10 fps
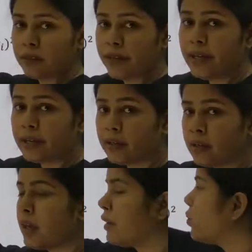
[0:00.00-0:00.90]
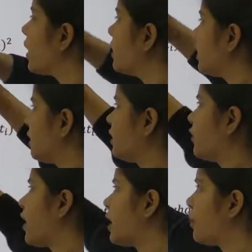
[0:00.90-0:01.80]
right? You can
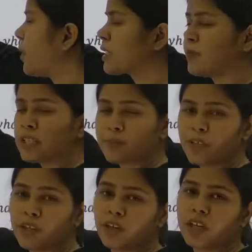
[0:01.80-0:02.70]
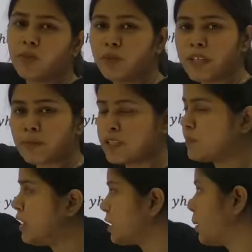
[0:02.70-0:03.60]
define mx plus b or wx plus
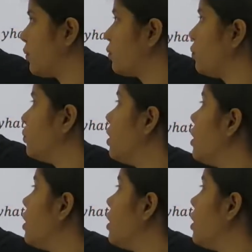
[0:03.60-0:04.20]
b, it's up to you.